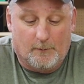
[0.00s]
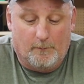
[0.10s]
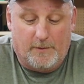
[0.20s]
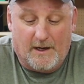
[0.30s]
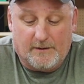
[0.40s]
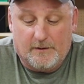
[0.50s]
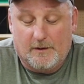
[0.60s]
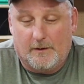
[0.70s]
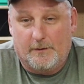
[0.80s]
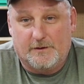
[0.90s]
but
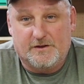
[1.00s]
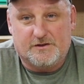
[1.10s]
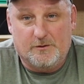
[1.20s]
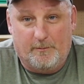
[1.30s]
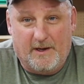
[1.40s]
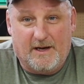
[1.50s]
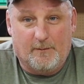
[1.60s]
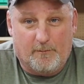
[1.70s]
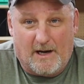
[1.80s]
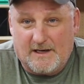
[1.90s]
they're just too big
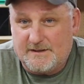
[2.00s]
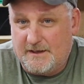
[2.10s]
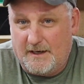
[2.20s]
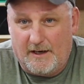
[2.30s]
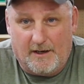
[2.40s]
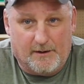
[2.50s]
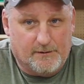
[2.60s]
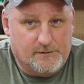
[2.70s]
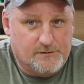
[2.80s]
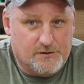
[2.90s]
and boxy,
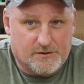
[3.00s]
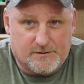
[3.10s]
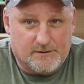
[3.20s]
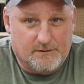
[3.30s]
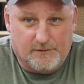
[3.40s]
and just